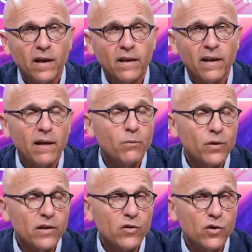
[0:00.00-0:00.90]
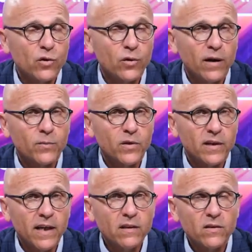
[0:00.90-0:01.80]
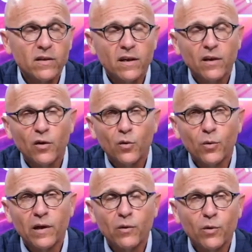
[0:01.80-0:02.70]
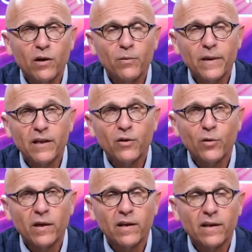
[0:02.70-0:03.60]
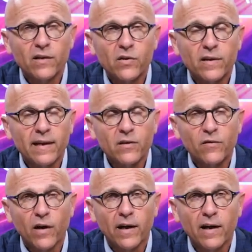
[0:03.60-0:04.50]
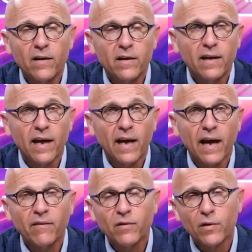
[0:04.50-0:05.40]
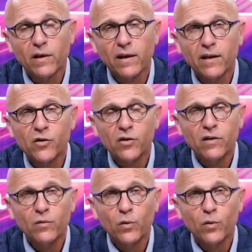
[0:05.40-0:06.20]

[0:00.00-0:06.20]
that brings you up to date. We will be doing this next Friday, the day after the election,